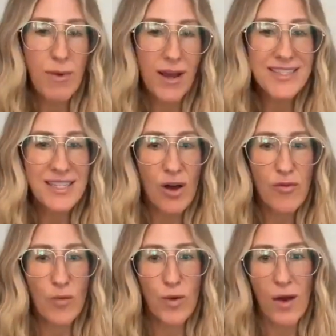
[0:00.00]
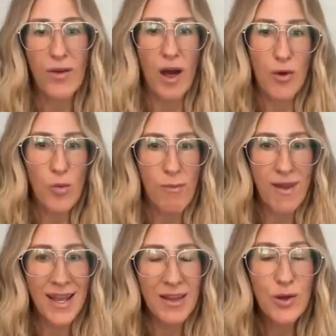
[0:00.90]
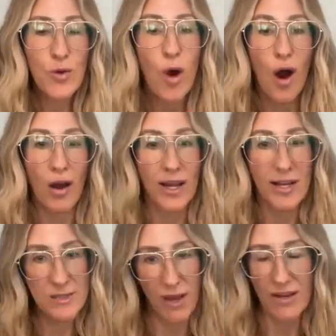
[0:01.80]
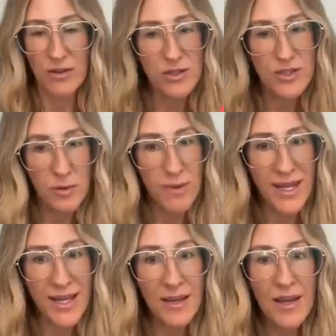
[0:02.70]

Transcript: put myself around other women who are expanders for me,